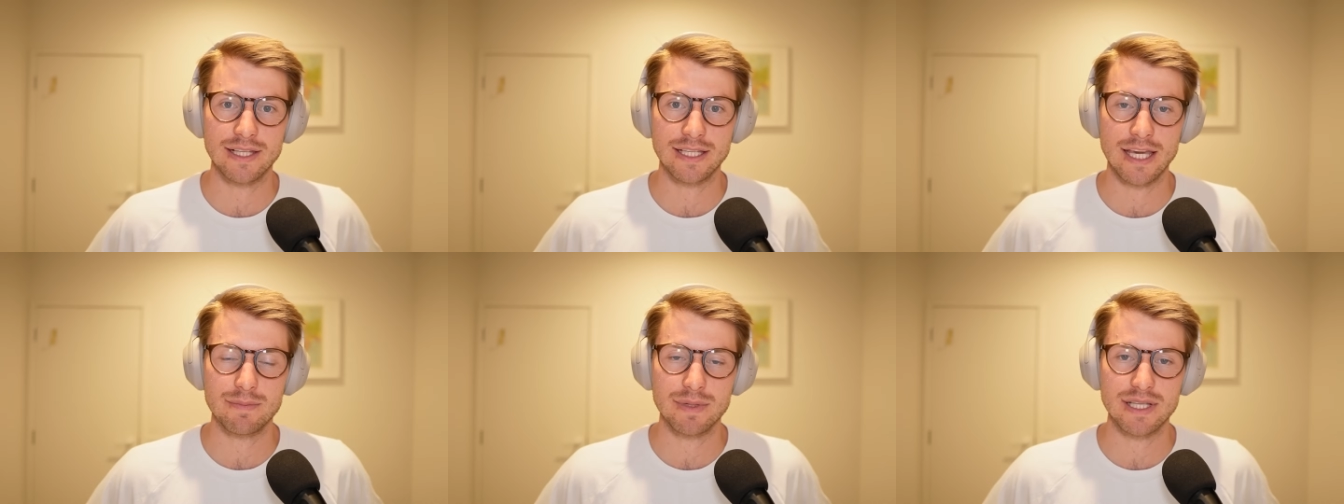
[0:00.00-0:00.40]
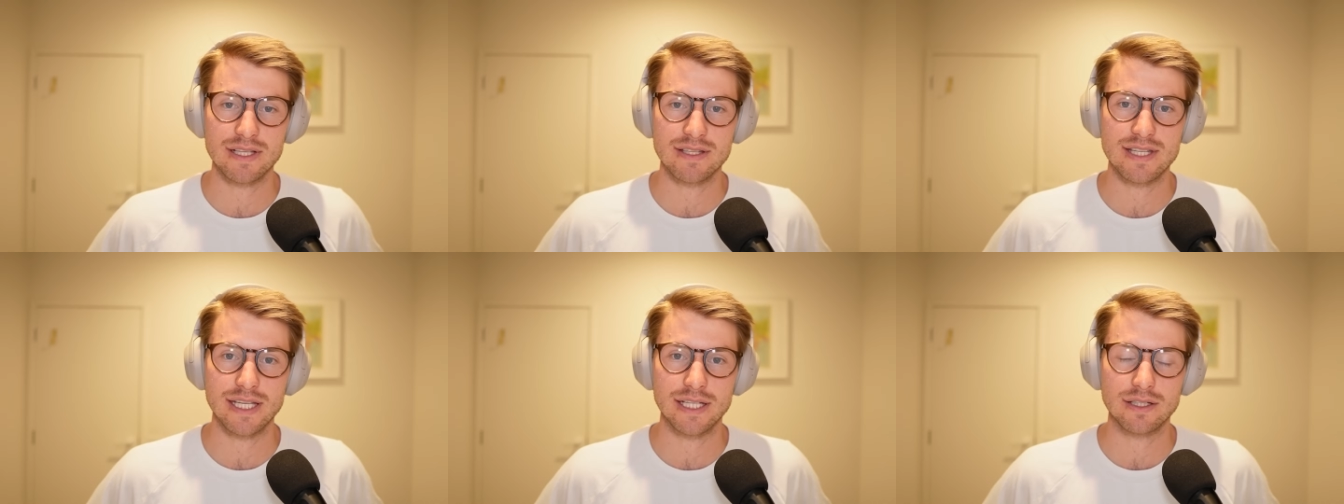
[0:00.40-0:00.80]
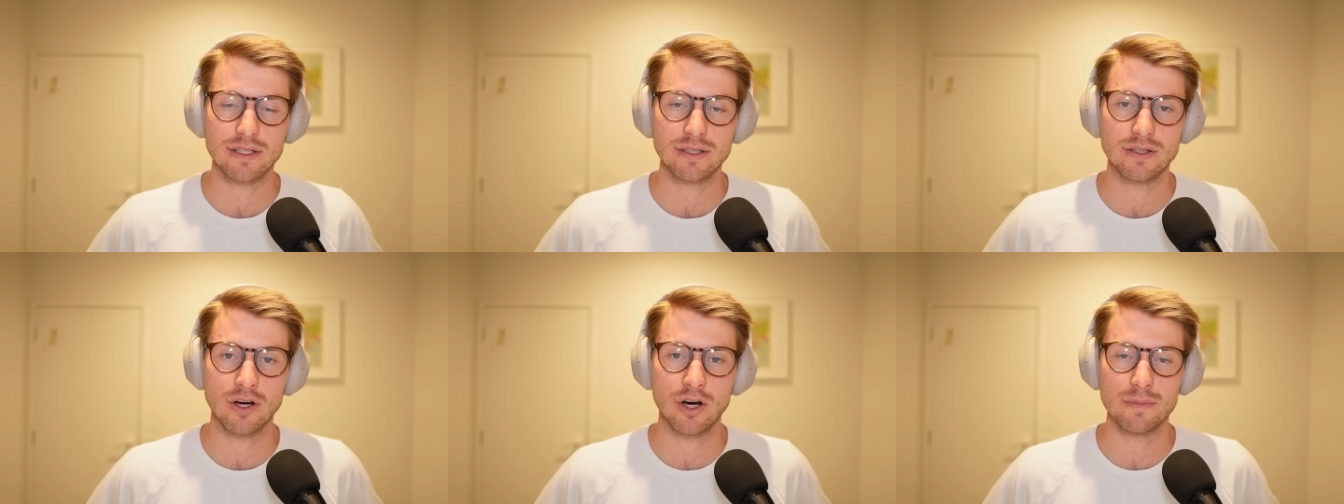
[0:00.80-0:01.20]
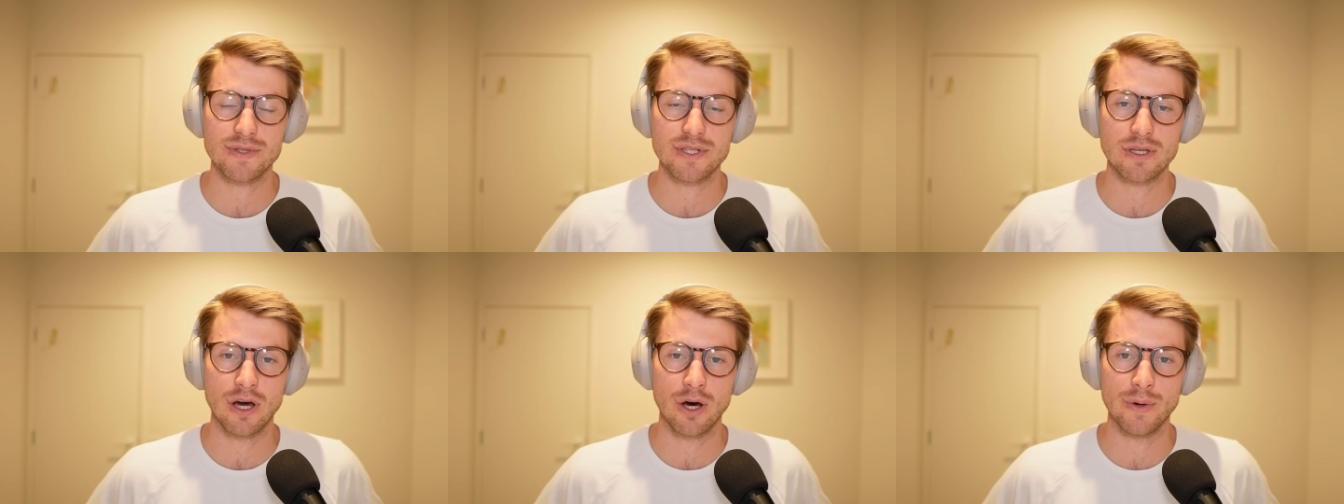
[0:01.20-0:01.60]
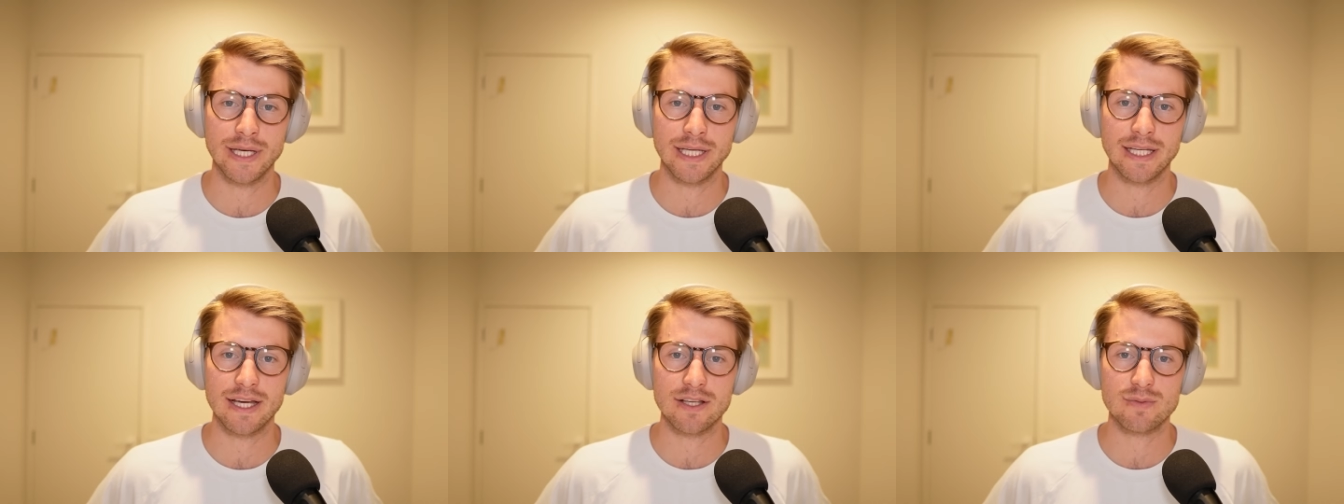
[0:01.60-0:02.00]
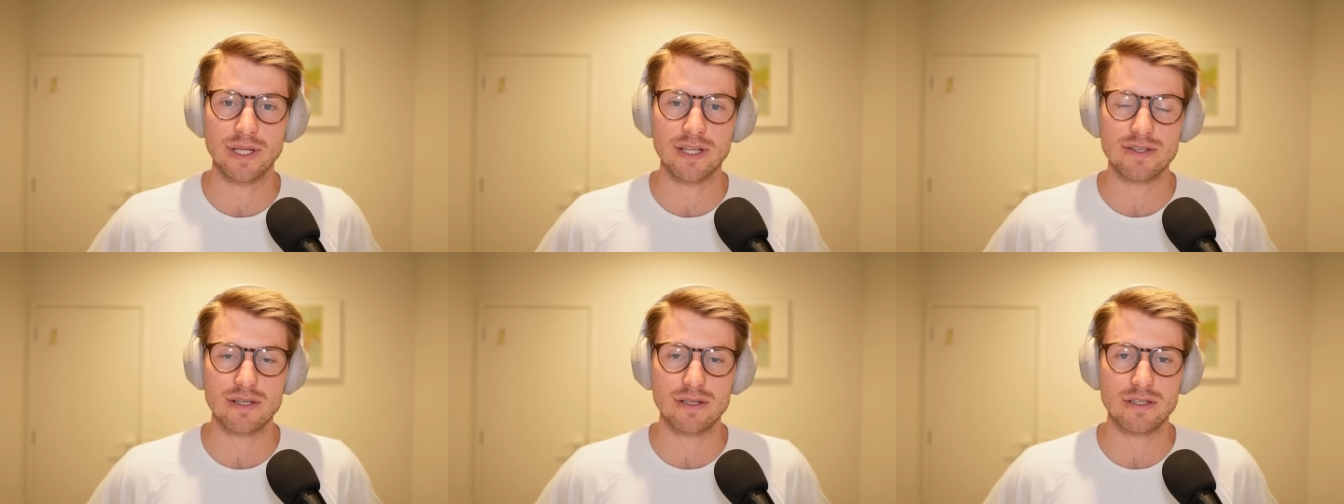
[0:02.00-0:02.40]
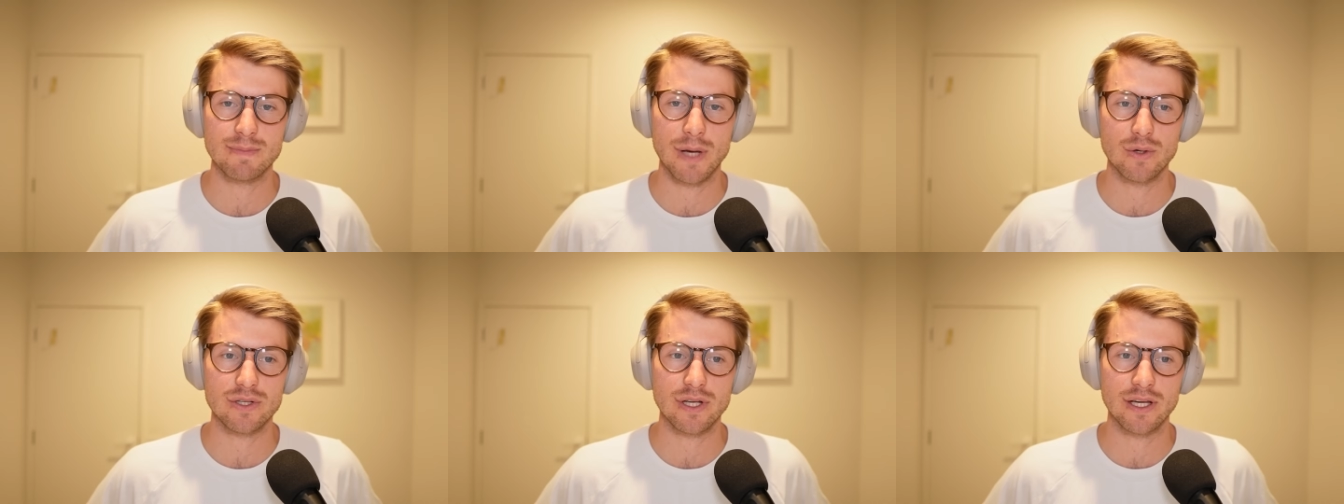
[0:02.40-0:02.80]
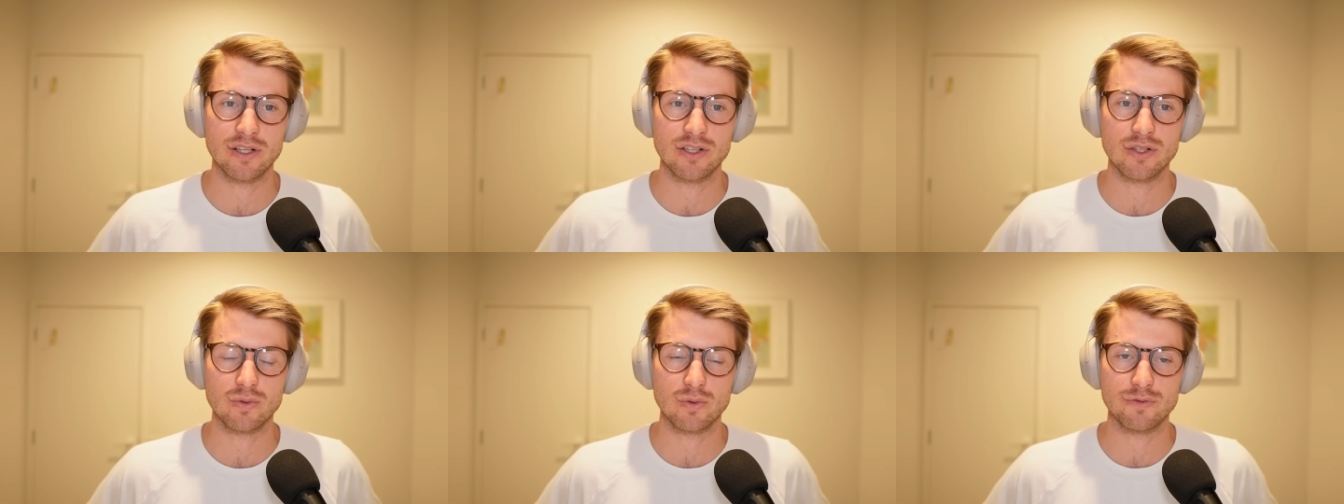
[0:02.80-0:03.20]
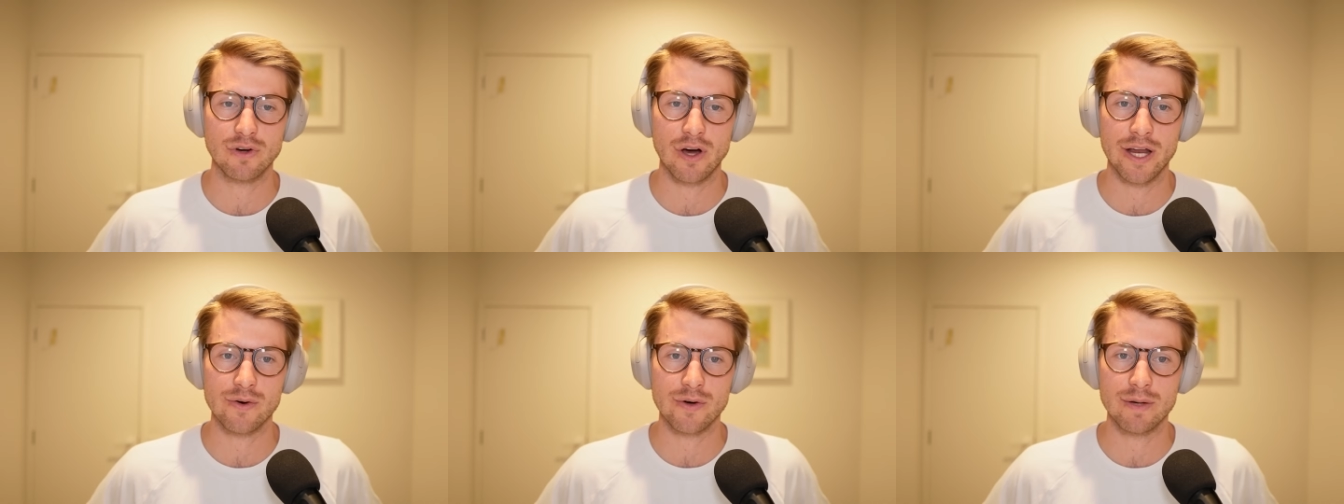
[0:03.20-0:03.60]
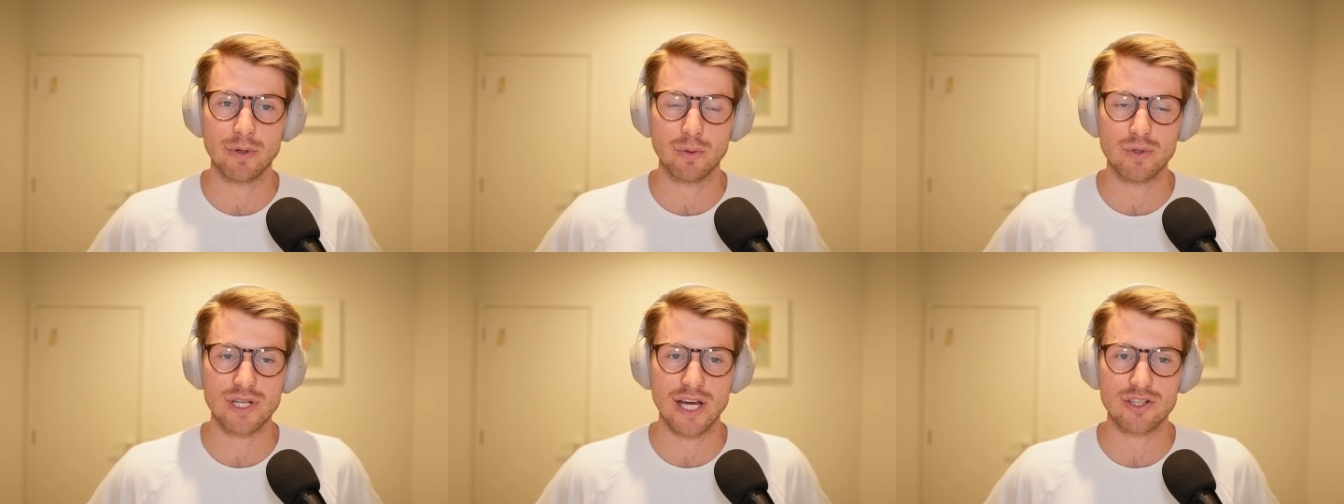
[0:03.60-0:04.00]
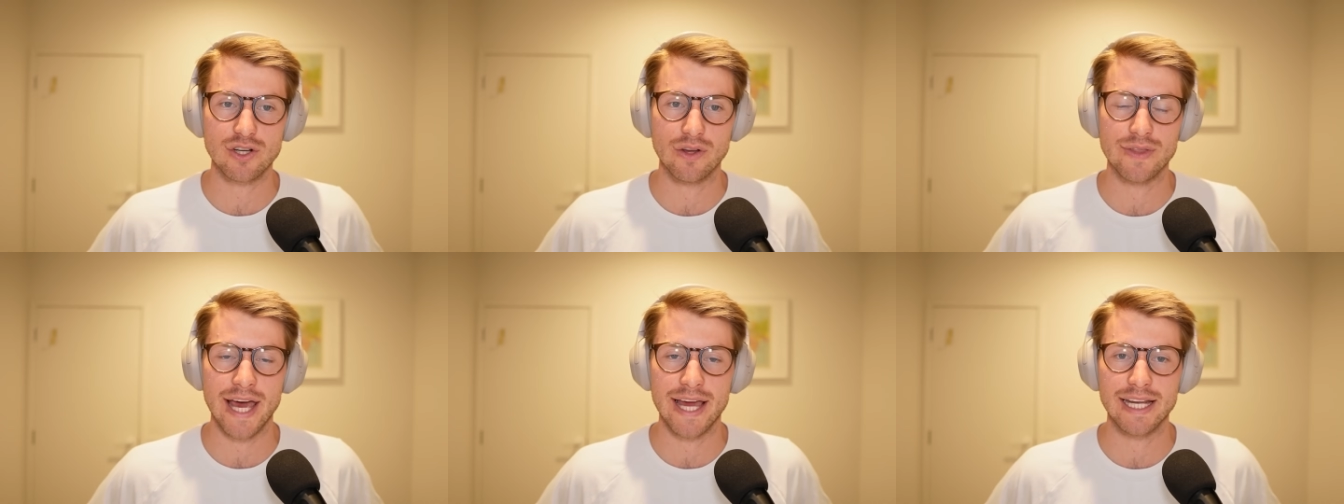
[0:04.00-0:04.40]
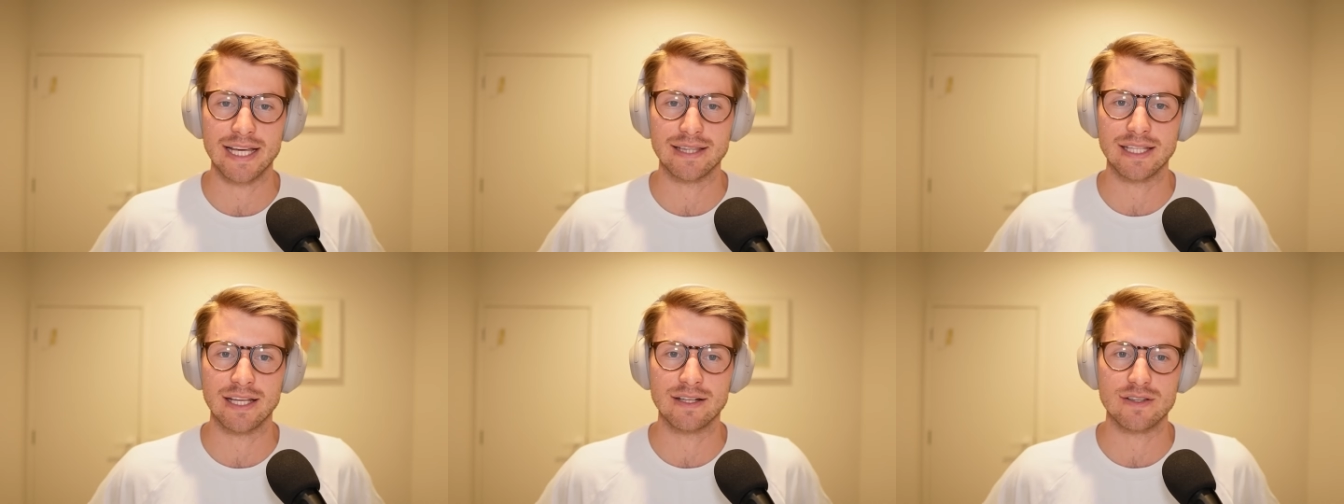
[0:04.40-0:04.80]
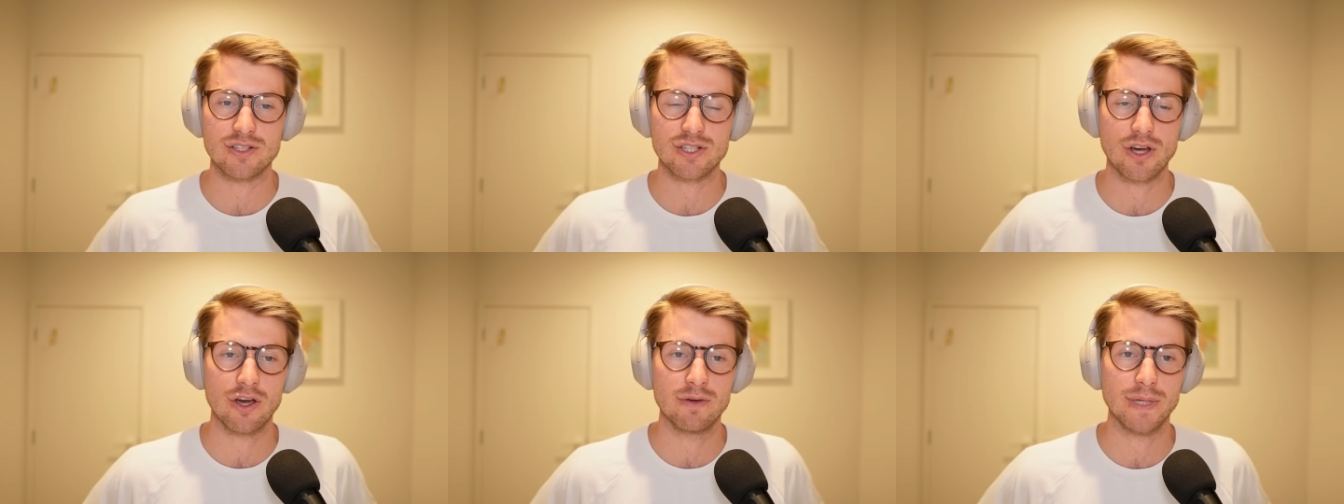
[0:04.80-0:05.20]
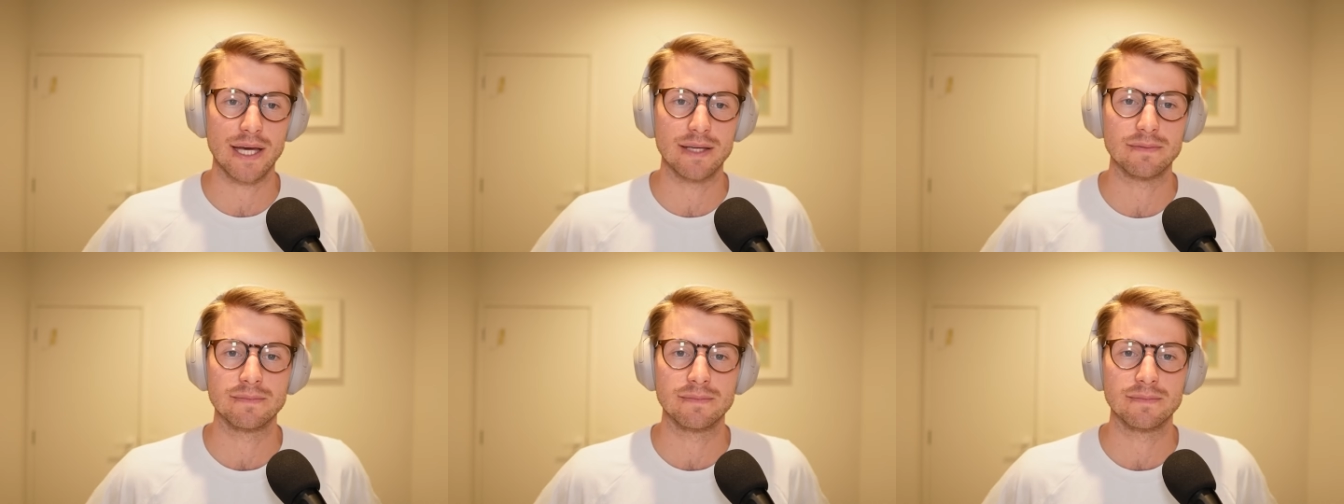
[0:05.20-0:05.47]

They're keeping zinc ops going, as well as the smelter and refinery. But we'll touch on that at the end of the show, mate.